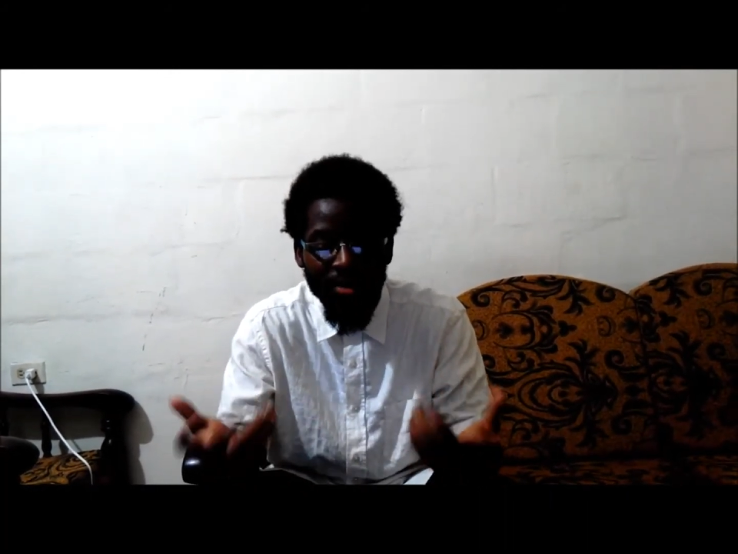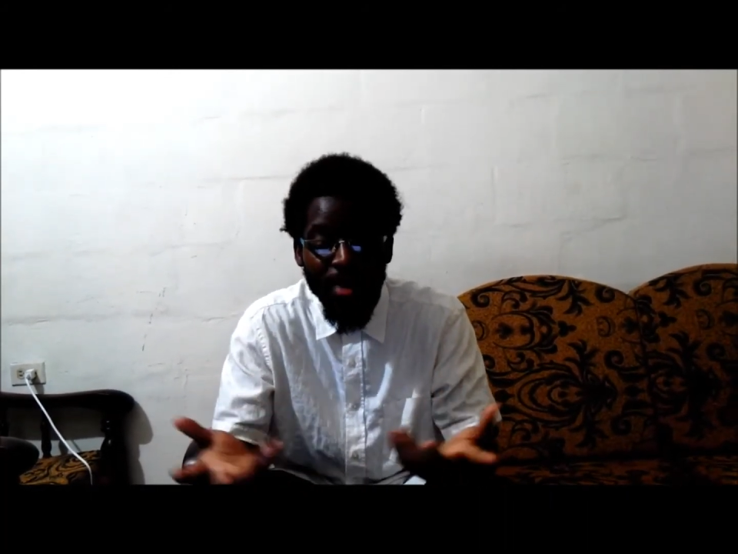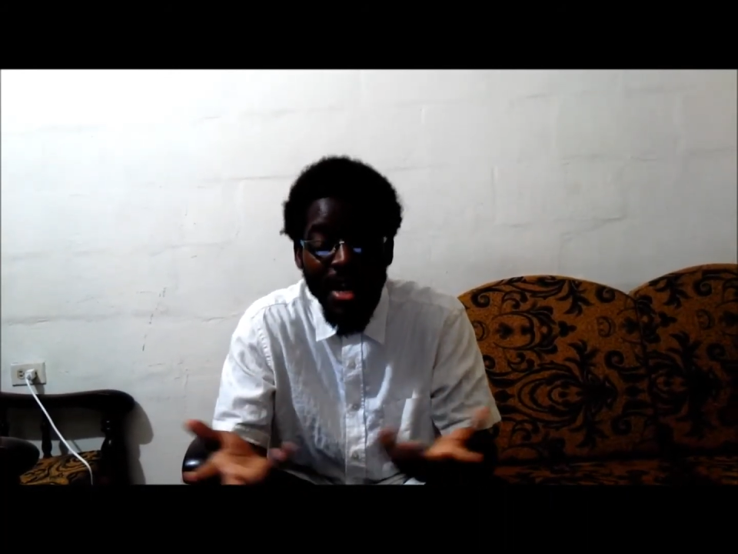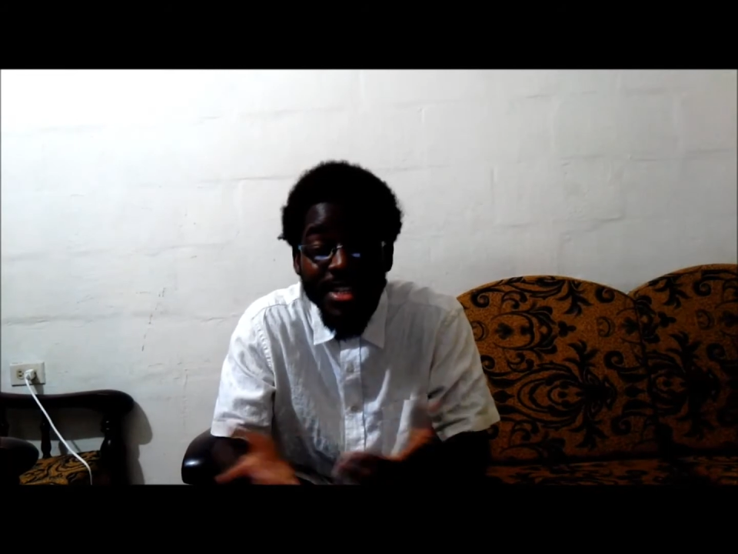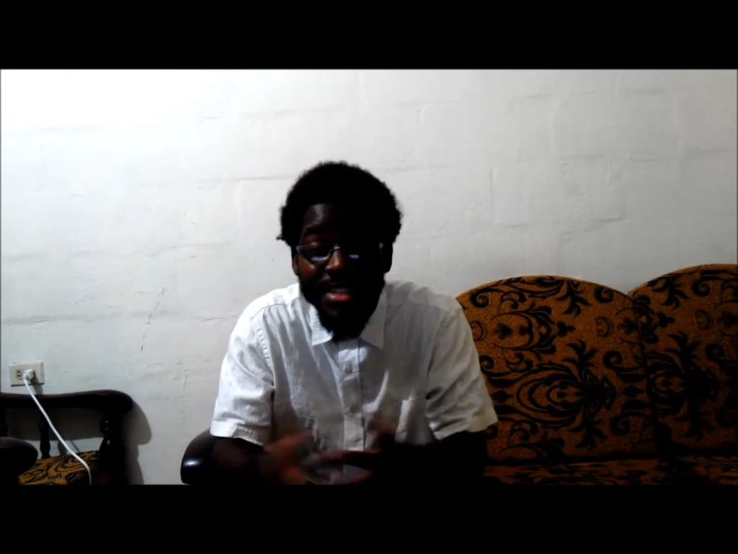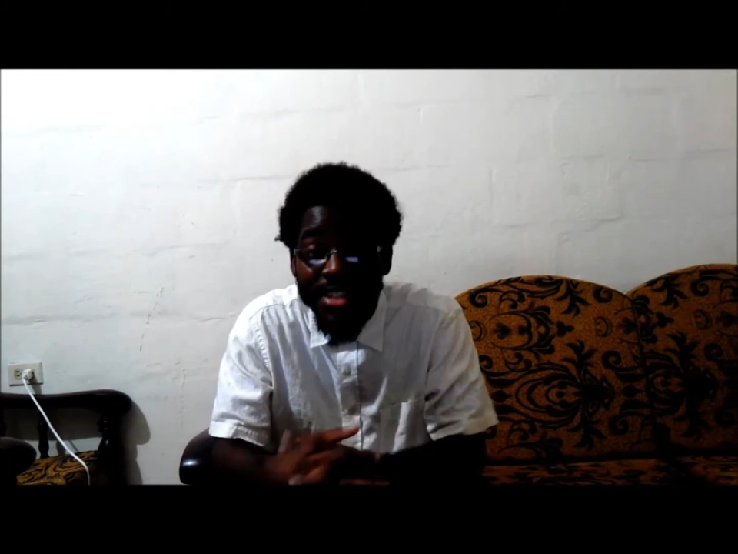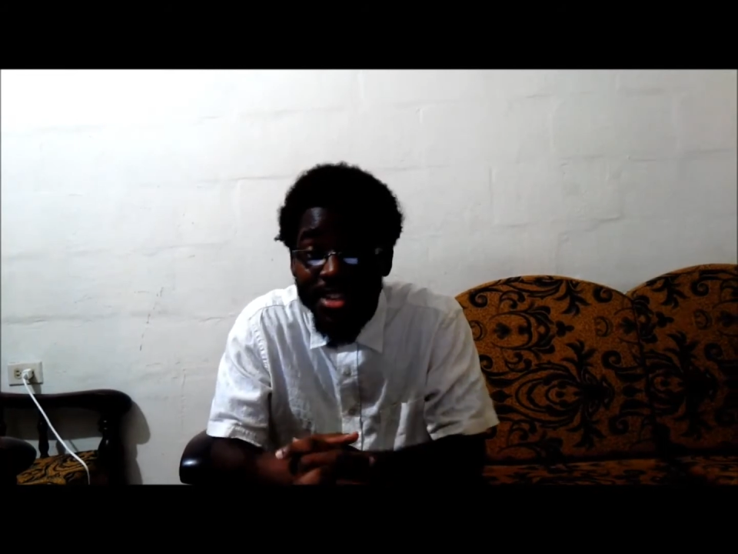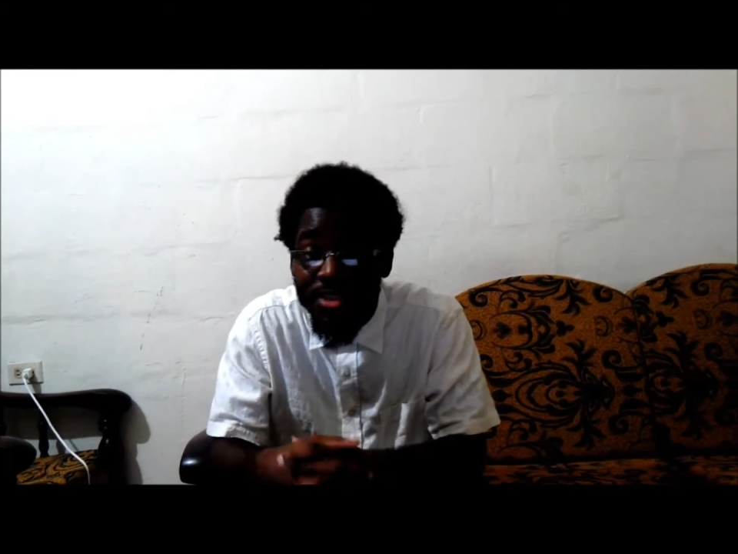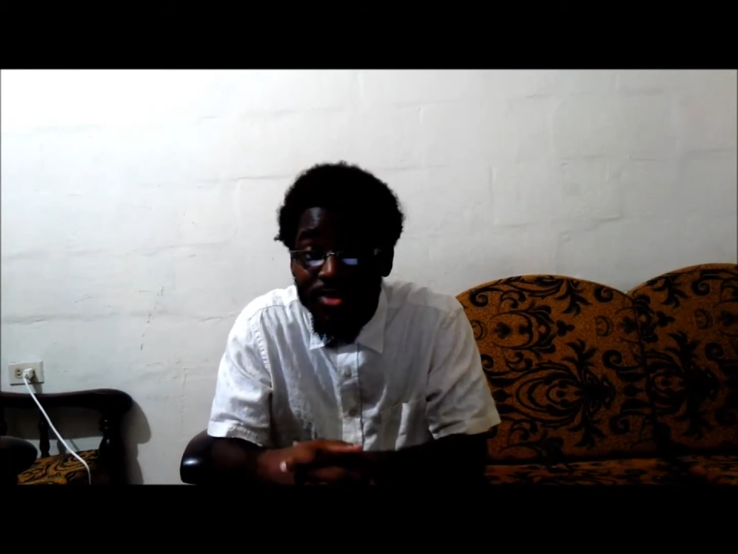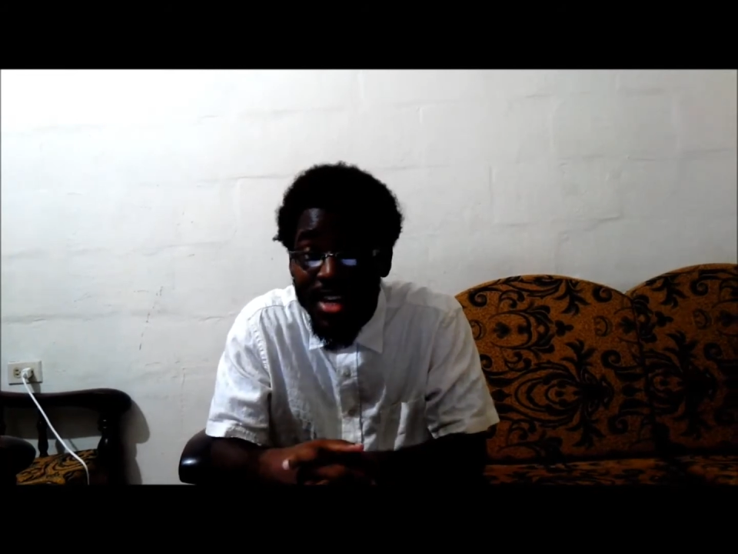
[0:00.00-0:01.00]
of
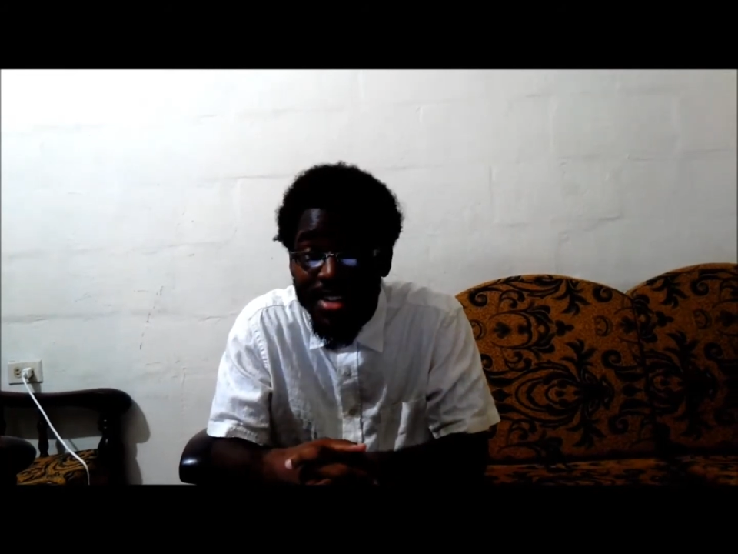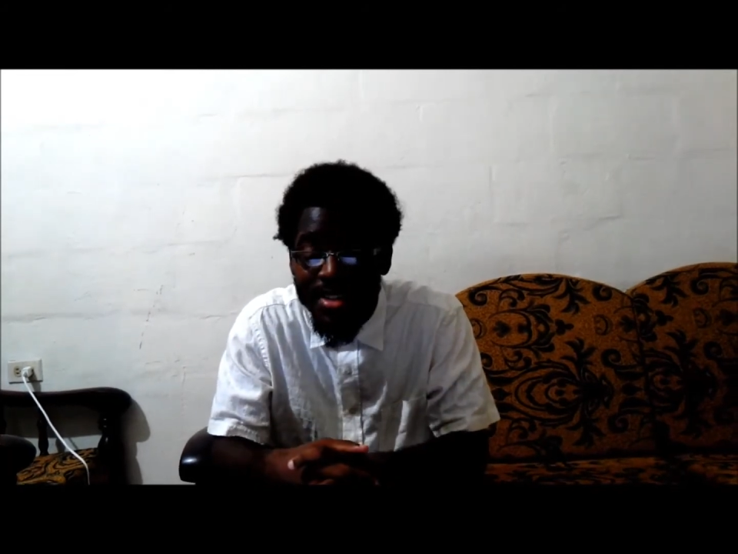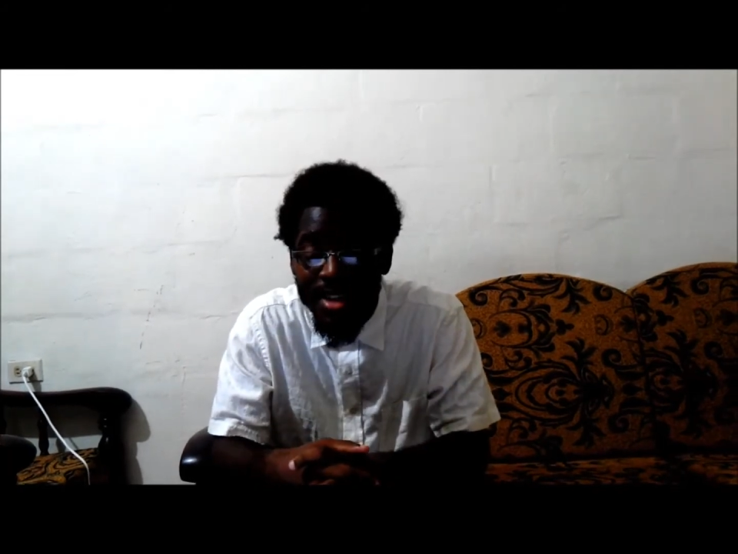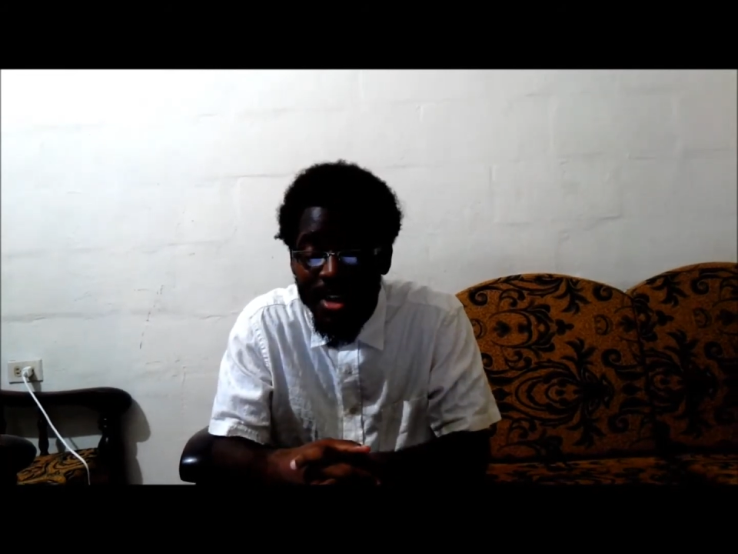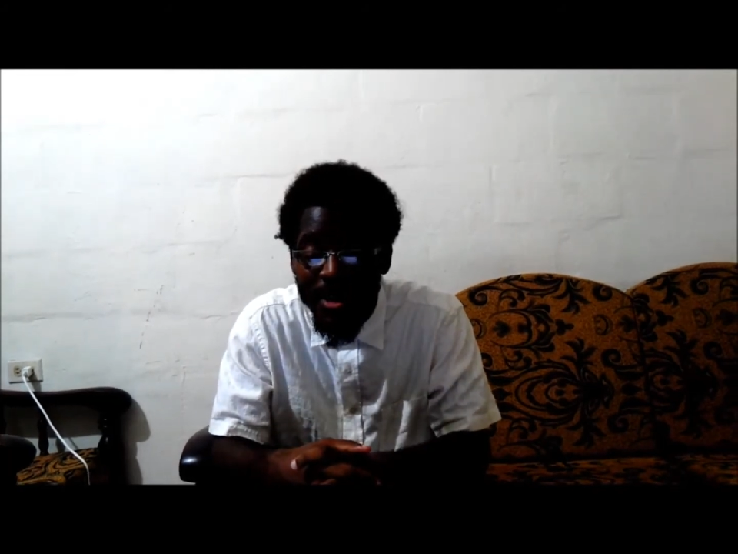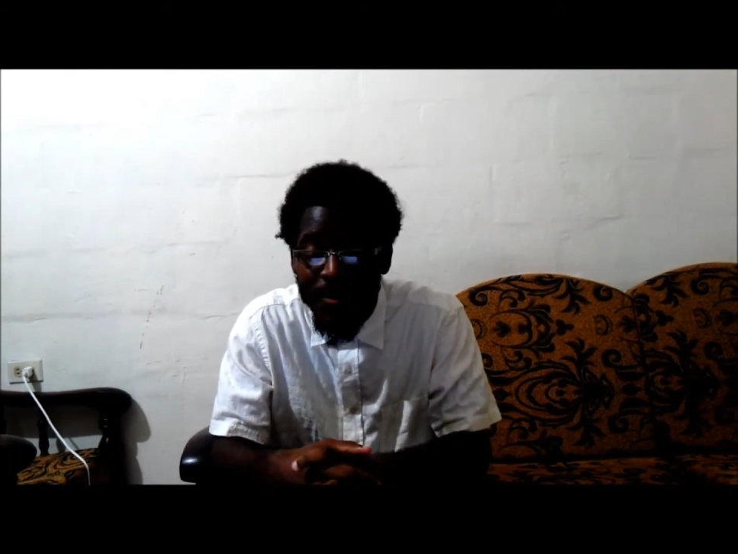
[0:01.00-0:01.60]
Palestinian unrest.